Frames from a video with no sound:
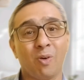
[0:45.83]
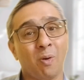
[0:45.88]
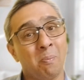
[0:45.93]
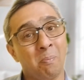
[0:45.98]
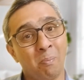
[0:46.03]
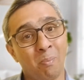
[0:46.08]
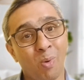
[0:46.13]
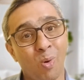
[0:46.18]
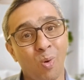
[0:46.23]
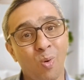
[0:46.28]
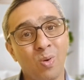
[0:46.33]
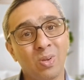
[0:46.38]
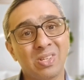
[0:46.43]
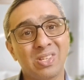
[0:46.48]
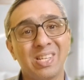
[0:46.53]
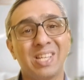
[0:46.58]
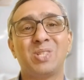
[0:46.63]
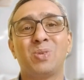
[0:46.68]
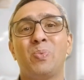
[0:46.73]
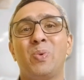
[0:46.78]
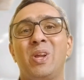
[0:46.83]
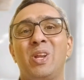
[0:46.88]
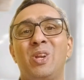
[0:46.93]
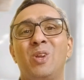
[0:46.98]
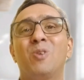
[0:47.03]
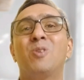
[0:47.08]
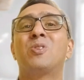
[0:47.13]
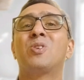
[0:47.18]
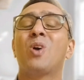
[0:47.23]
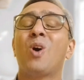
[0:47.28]
for more such
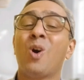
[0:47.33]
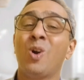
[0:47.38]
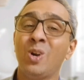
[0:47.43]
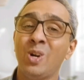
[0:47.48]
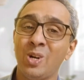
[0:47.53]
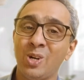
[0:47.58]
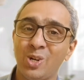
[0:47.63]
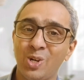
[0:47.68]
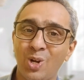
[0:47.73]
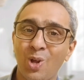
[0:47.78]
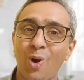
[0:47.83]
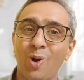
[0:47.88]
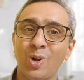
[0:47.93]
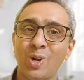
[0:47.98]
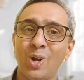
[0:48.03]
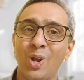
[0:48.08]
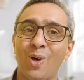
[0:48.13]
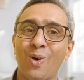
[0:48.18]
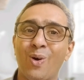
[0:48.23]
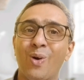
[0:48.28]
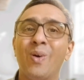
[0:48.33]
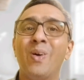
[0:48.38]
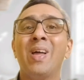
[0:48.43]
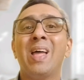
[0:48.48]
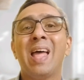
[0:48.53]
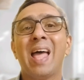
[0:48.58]
videos on tort law